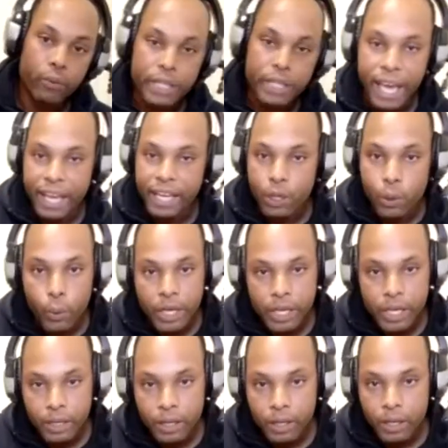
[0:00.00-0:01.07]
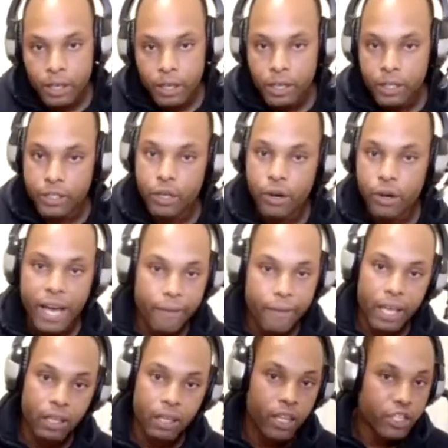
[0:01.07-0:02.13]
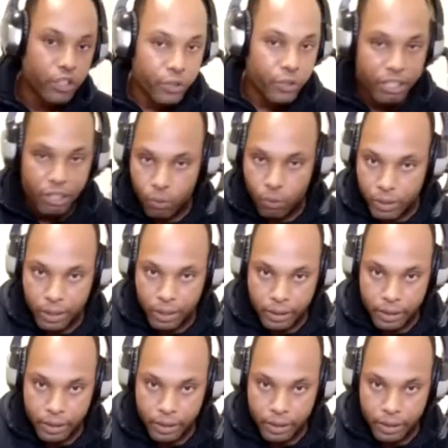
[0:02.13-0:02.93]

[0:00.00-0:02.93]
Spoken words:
we can't quit. You don't have that luxury to quit.